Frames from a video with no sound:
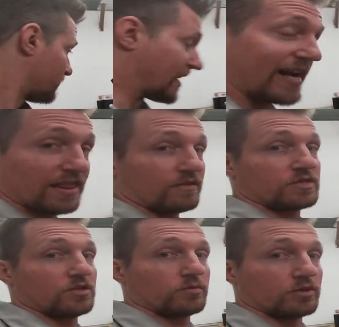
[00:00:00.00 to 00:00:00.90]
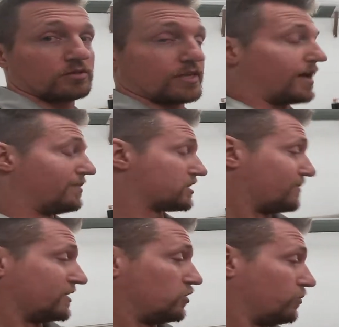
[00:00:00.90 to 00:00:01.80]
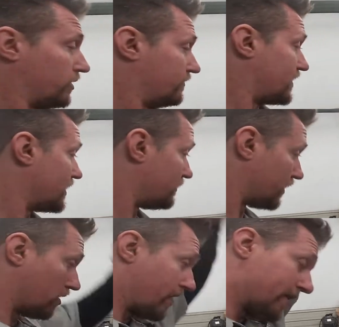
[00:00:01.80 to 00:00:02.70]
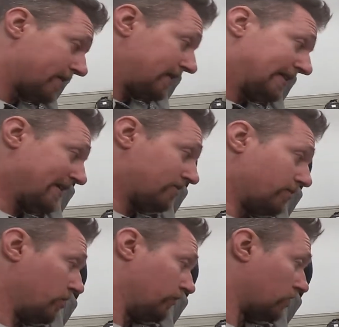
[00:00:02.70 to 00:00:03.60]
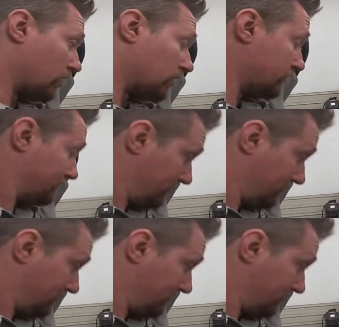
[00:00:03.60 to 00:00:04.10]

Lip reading: And I love Subarus. I missed my 2.5 RS. That was a beautiful car.